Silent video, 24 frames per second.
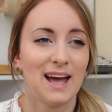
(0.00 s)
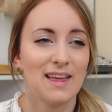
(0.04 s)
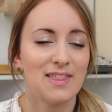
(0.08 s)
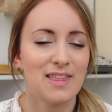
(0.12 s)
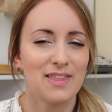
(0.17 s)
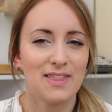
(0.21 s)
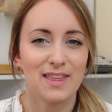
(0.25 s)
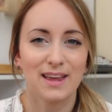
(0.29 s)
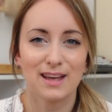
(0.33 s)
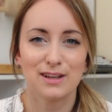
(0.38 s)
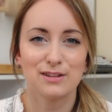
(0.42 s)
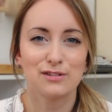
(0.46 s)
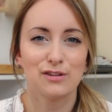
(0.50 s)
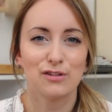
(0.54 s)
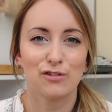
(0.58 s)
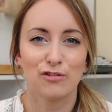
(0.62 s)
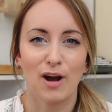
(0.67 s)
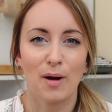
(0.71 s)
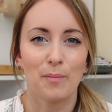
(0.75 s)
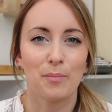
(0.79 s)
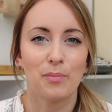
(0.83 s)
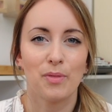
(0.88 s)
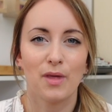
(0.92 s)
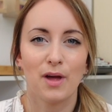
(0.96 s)
And then they can just
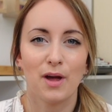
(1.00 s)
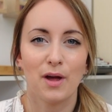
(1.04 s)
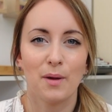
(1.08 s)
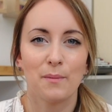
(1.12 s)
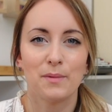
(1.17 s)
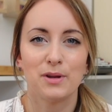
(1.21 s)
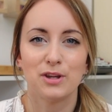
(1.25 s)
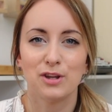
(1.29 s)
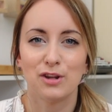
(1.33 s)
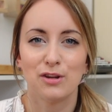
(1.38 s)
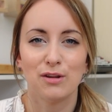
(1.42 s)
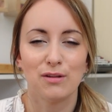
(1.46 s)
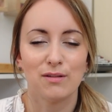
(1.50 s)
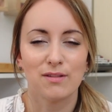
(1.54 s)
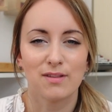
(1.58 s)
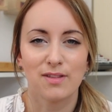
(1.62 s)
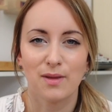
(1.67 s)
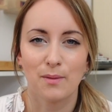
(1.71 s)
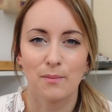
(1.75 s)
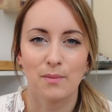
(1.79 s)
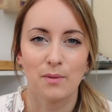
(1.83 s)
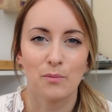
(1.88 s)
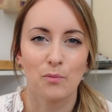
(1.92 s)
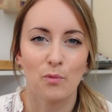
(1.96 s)
grab them and use
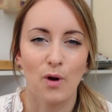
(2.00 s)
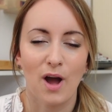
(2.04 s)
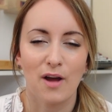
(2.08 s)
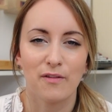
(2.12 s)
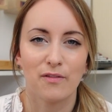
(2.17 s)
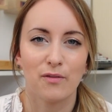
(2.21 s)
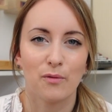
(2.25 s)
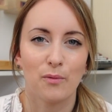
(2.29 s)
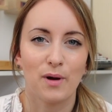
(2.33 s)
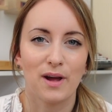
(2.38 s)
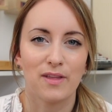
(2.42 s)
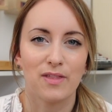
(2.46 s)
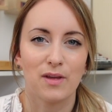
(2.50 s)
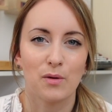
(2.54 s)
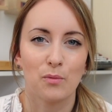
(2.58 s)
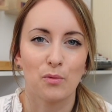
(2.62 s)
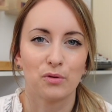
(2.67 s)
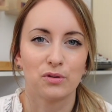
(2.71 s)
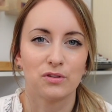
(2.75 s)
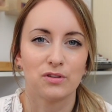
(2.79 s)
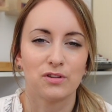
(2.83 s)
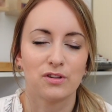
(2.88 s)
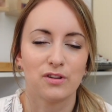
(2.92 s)
them in whatever way they want